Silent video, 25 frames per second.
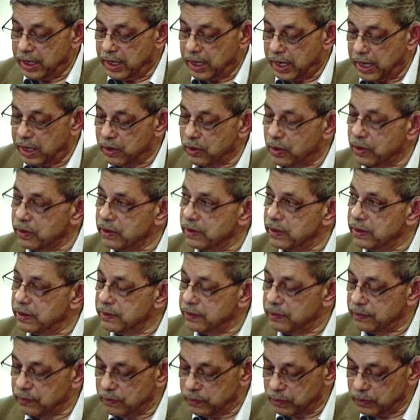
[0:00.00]
and
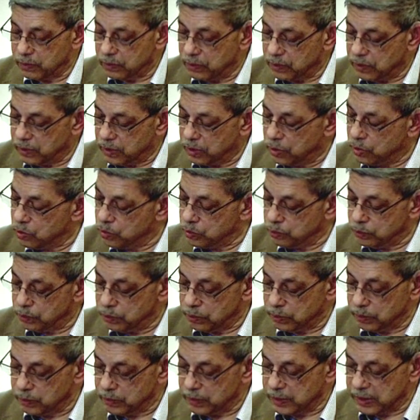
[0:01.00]
on
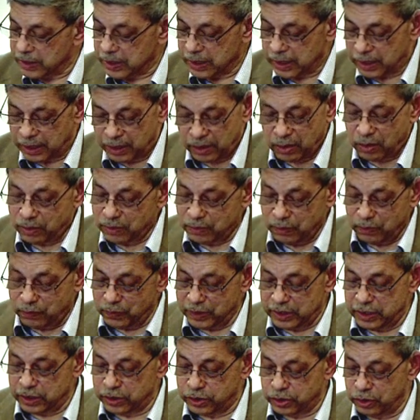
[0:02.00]
whom, along
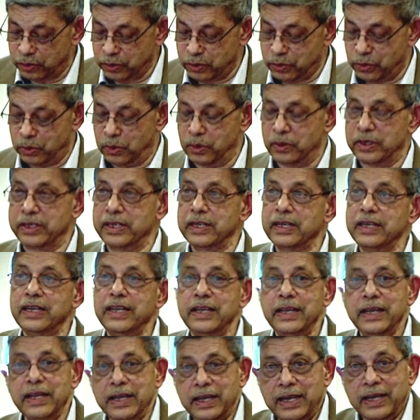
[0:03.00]
with the so-called,
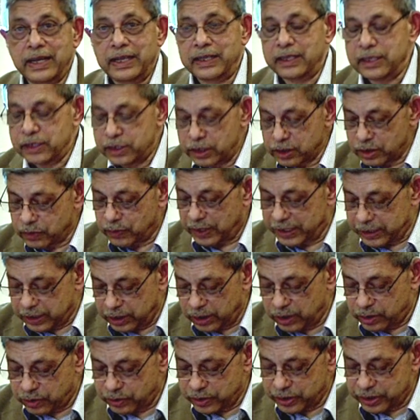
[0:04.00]
and this is quite
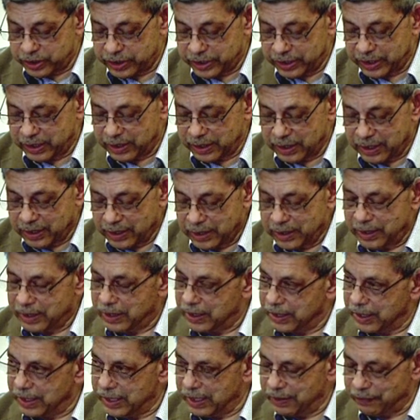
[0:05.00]
interesting,
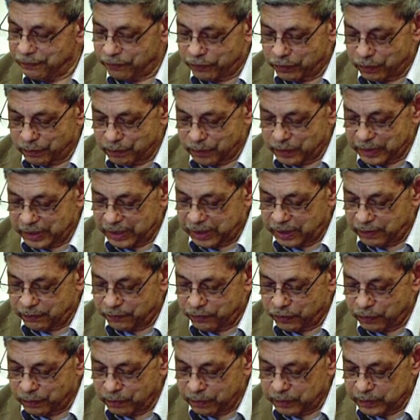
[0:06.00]
again from
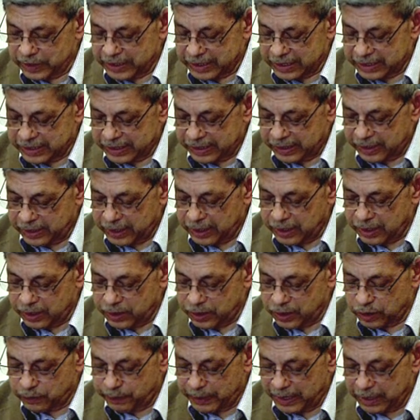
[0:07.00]

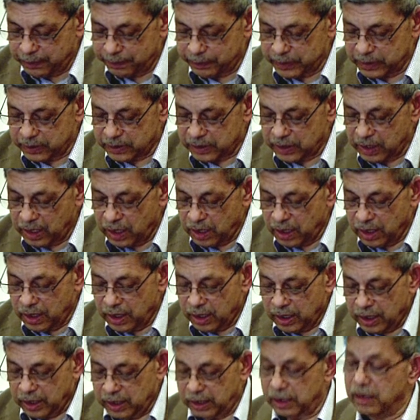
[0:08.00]
intelligence papers,
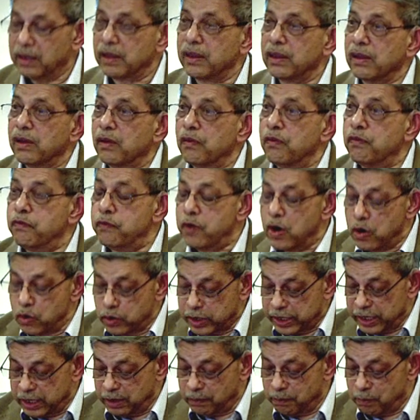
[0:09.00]

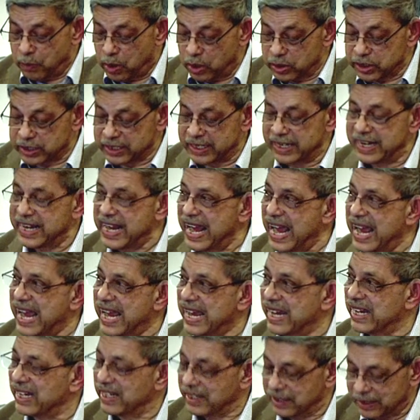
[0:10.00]
Woking Mosque
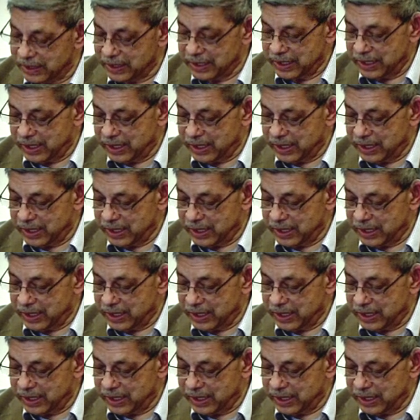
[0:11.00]
gang,